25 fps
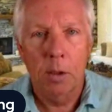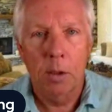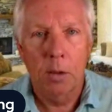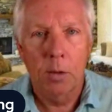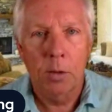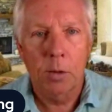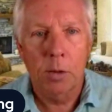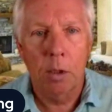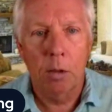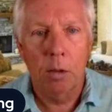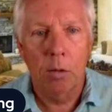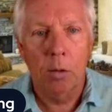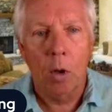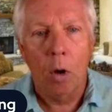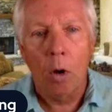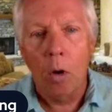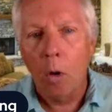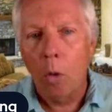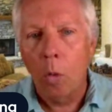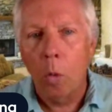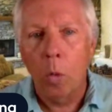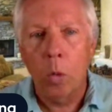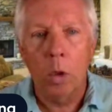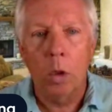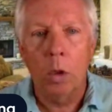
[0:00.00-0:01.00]
So the
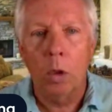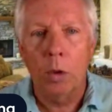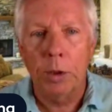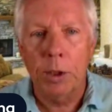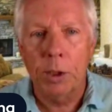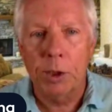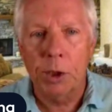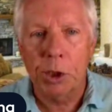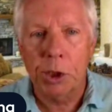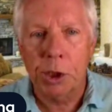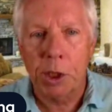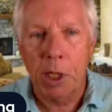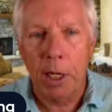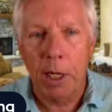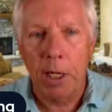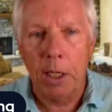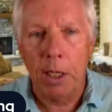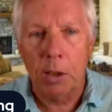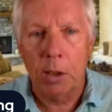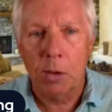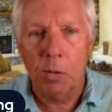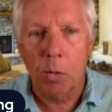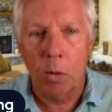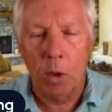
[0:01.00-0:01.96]
whole world has changed,